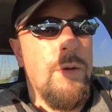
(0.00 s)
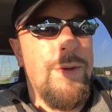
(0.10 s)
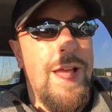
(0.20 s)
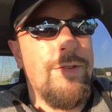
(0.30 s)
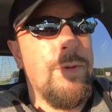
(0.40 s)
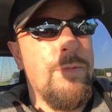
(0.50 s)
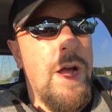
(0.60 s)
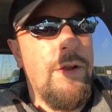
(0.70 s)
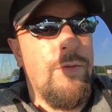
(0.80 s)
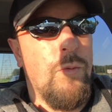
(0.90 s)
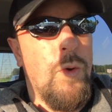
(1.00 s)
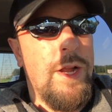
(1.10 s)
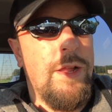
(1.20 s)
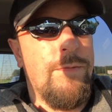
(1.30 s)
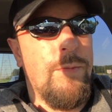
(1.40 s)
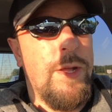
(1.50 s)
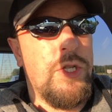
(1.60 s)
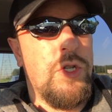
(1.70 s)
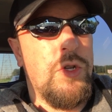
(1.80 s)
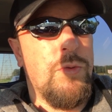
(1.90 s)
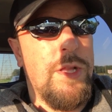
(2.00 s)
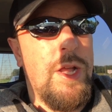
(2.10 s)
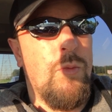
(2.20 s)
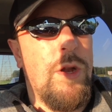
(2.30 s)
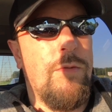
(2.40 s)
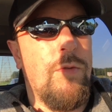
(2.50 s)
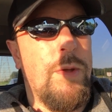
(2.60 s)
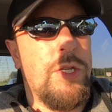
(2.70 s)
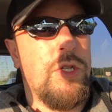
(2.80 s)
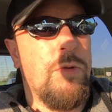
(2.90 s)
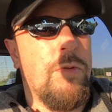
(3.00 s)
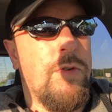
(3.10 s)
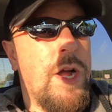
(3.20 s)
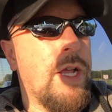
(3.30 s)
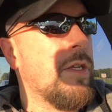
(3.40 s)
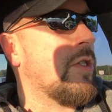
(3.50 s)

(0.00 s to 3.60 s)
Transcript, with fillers: But you have to be mindful what information you're relaying, what information you're providing.